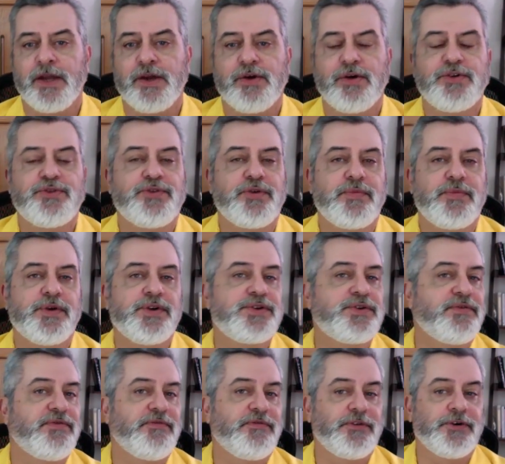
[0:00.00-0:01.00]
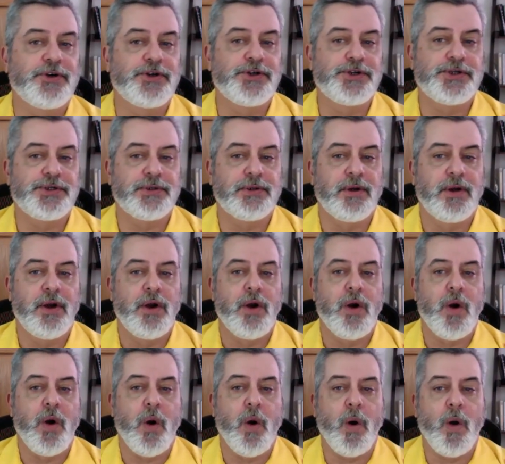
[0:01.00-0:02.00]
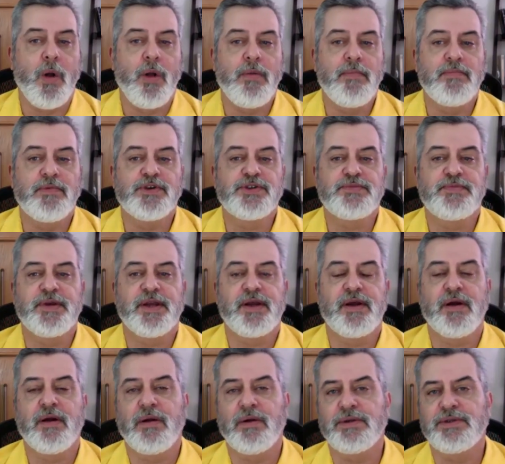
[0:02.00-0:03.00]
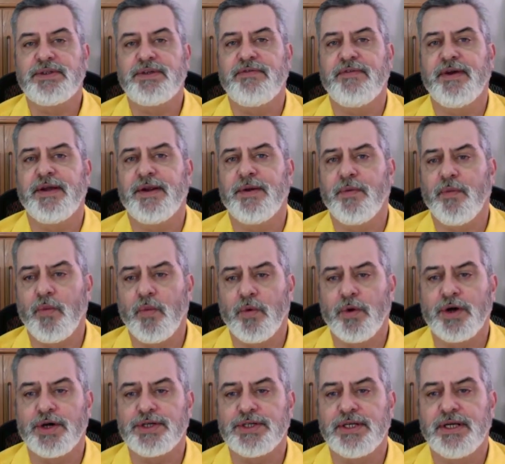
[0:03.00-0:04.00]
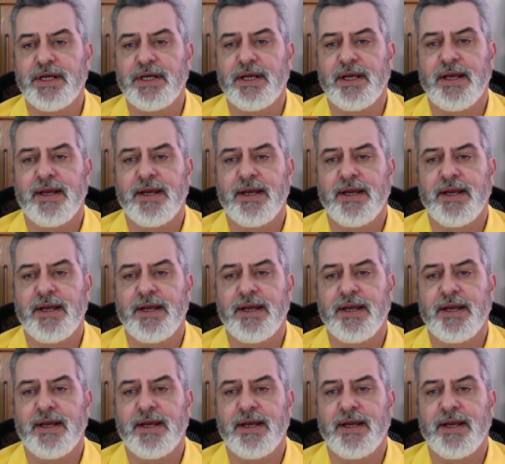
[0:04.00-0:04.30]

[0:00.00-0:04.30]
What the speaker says: contribution, virtue, all must be cultivated, worked,